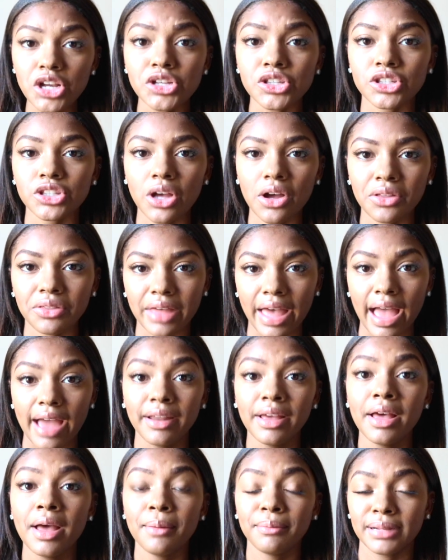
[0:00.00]
So
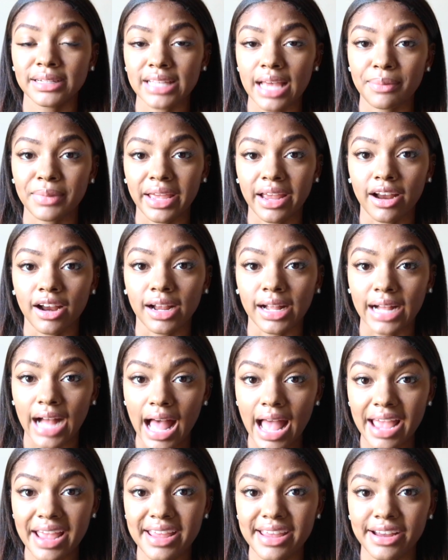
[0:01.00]
that by the time the hair
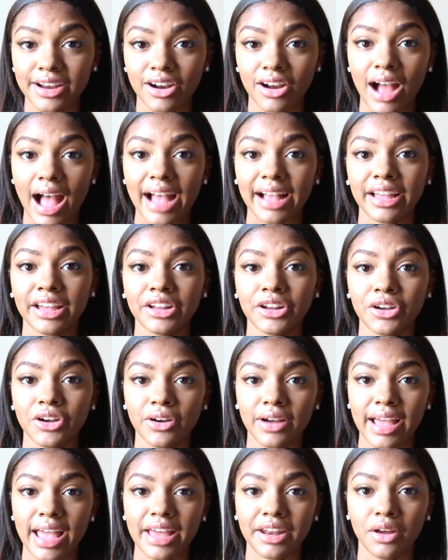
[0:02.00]
got here, I could
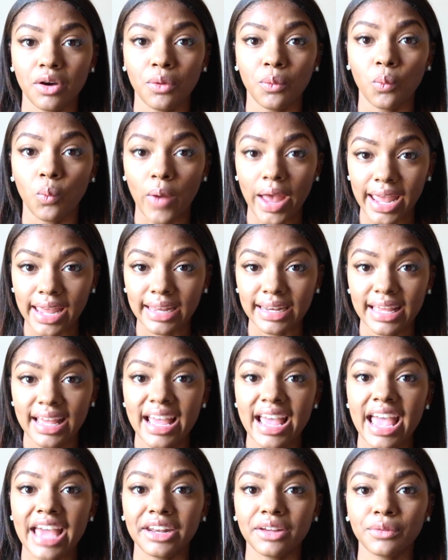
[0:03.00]
go ahead and wait
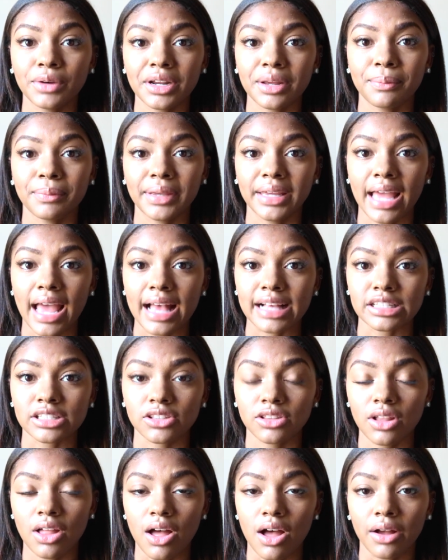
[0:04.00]
and it wouldn't be
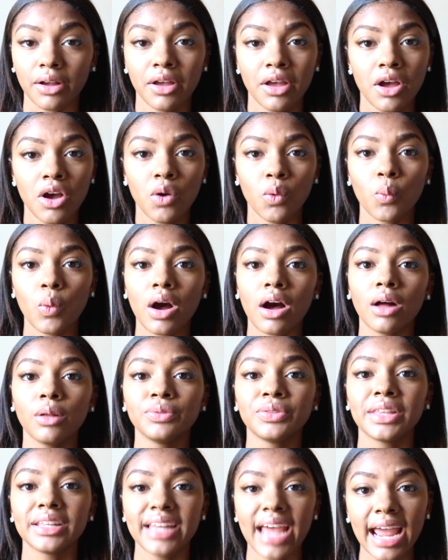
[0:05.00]
as long.
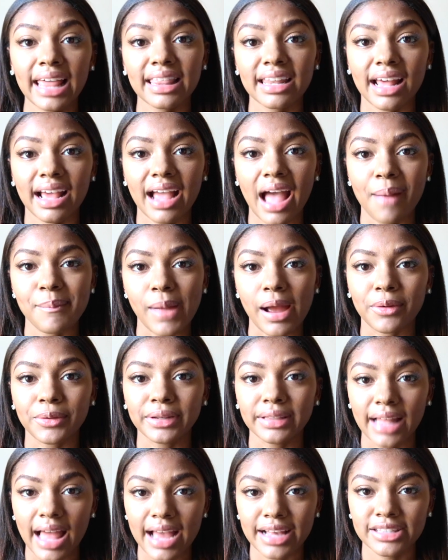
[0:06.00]
Well, the day that I got my
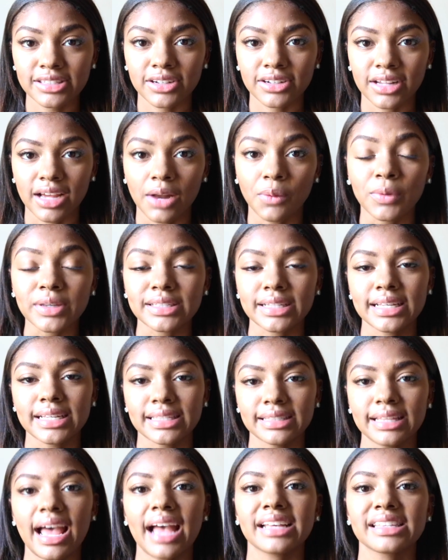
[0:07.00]
relaxer done was the
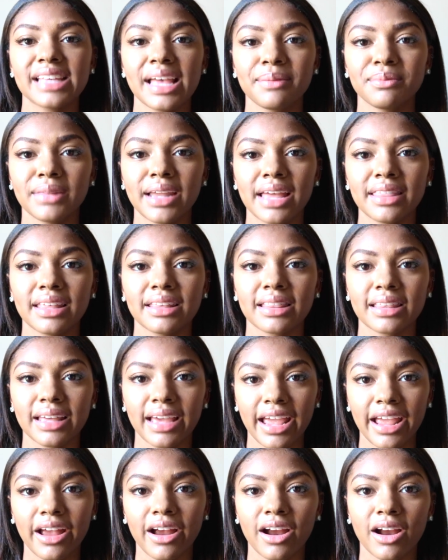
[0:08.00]
exact same day
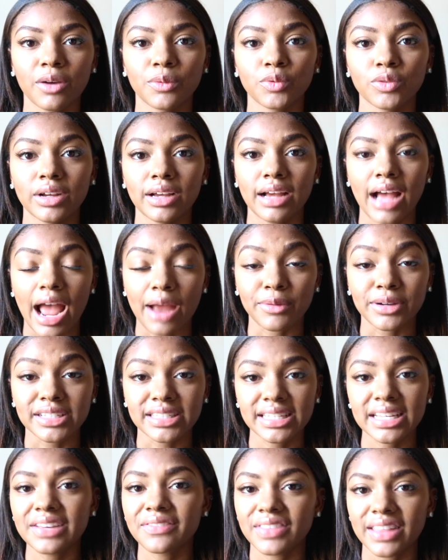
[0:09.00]
that I
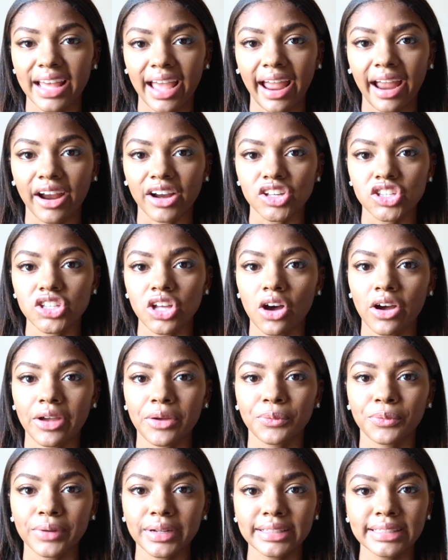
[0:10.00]
received the hair. So
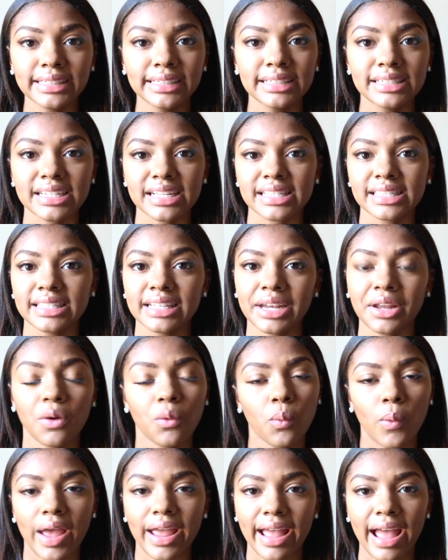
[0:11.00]
it really just
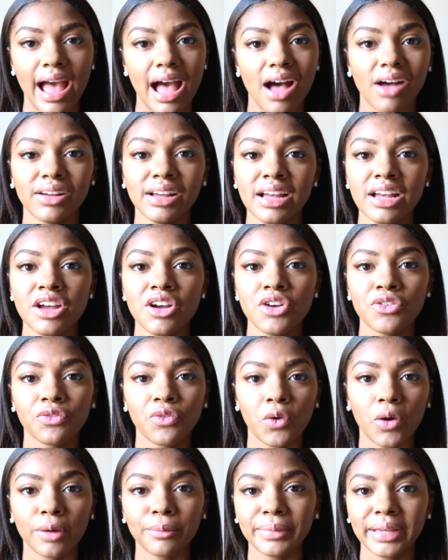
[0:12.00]
didn't weigh out
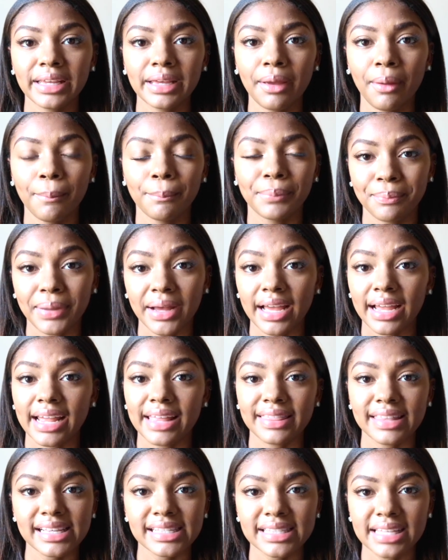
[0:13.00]
for me. But
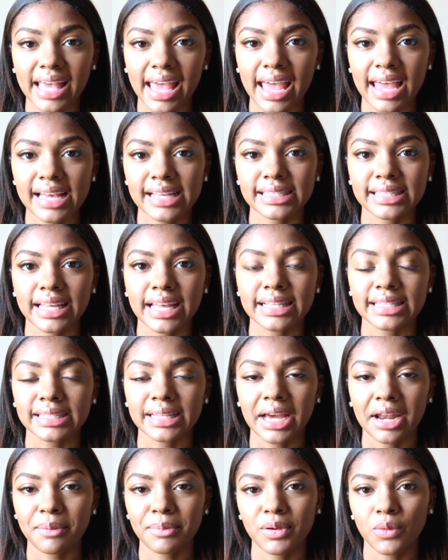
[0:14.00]
in this case, it's
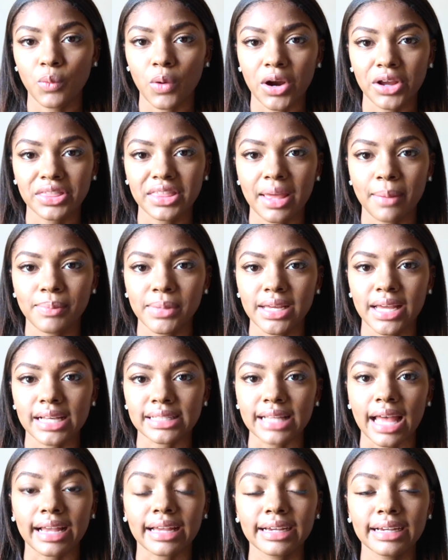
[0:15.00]
gonna be worth it
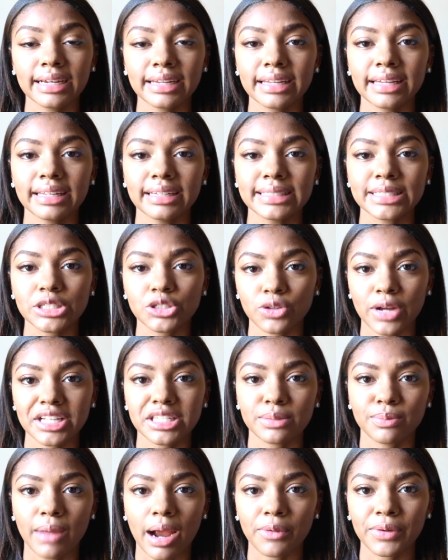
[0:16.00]
because I couldn't
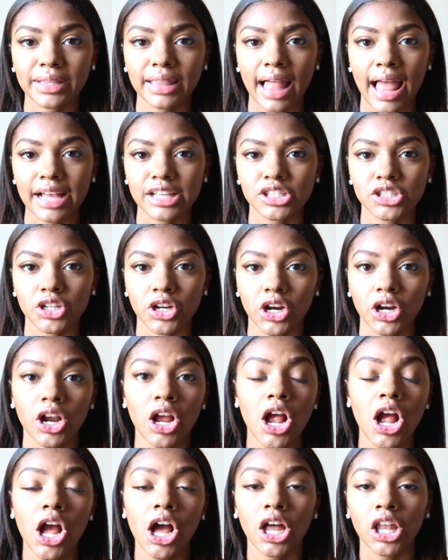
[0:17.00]
stretch my
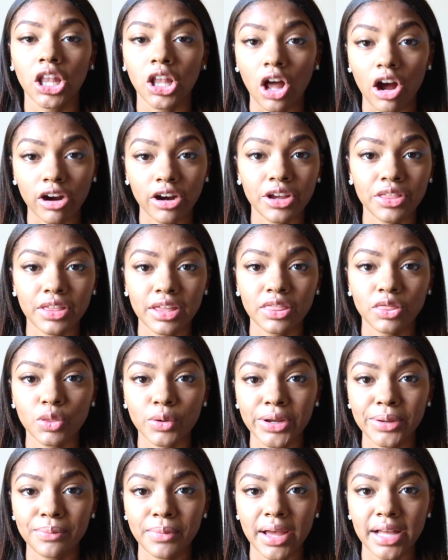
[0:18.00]
relaxer longer than
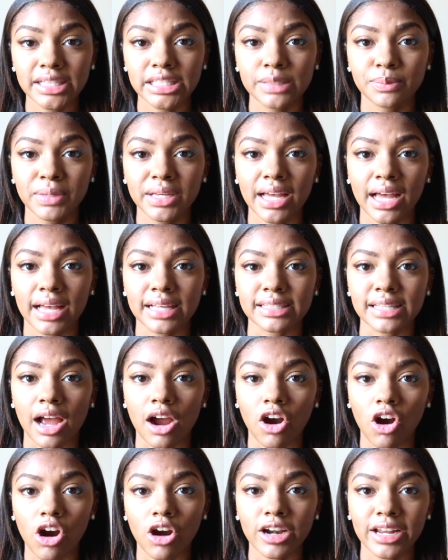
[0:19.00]
3 months because
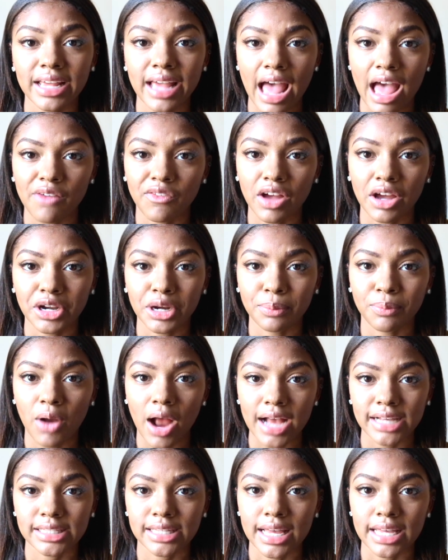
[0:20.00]
I already have
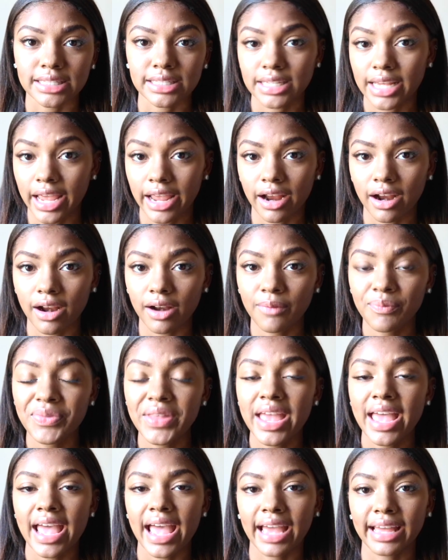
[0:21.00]
underprocessed hair,
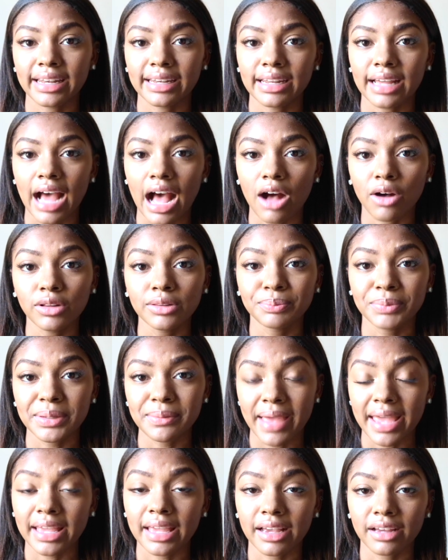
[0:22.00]
and I'll
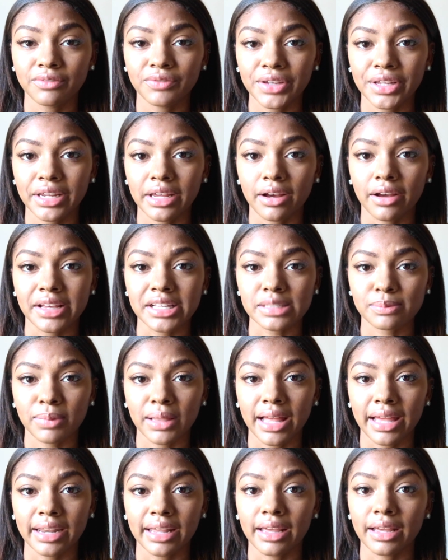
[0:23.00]
be making a video
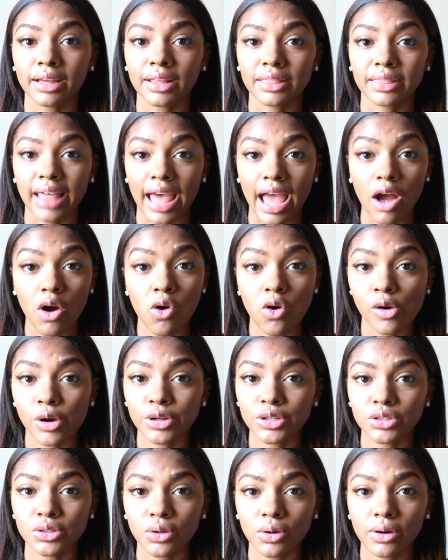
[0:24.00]
explaining that
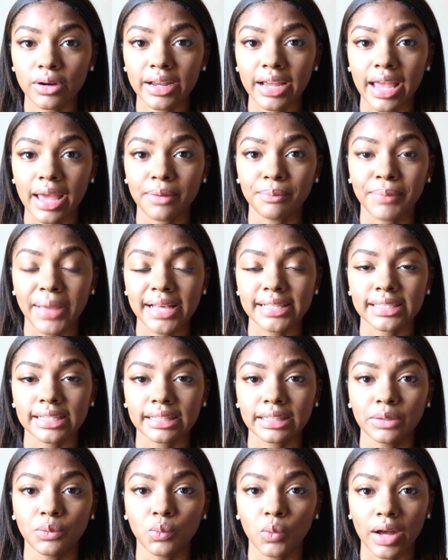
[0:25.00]
horror story and
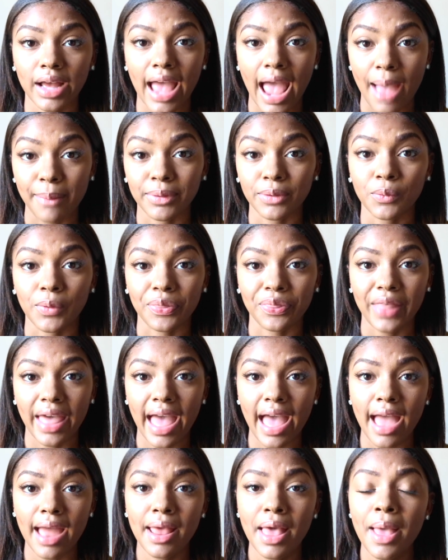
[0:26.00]
basically what happened with
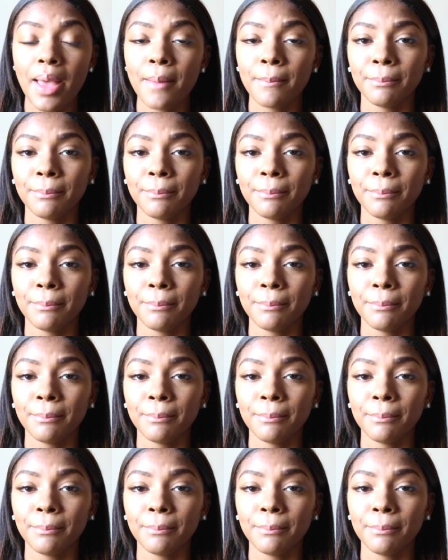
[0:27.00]
that.